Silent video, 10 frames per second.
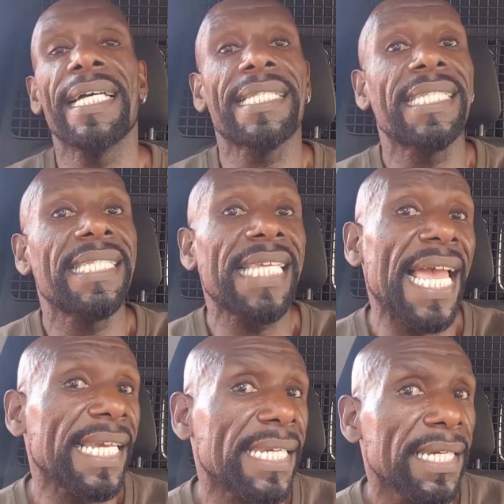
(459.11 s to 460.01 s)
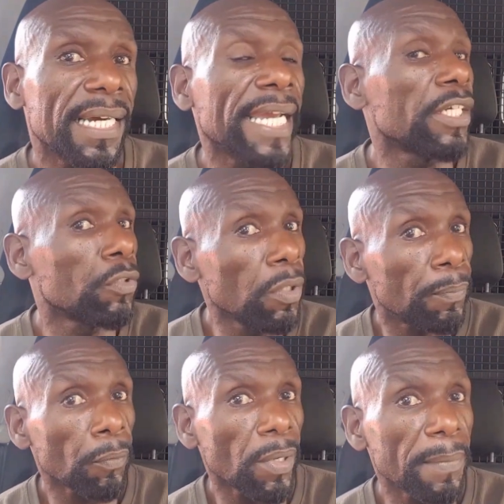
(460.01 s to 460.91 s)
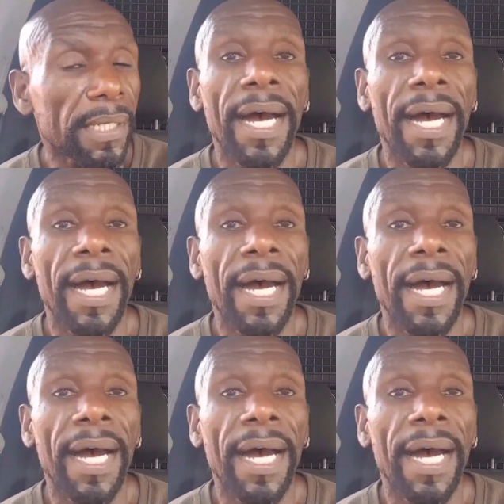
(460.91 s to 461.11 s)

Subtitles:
attack a group of women.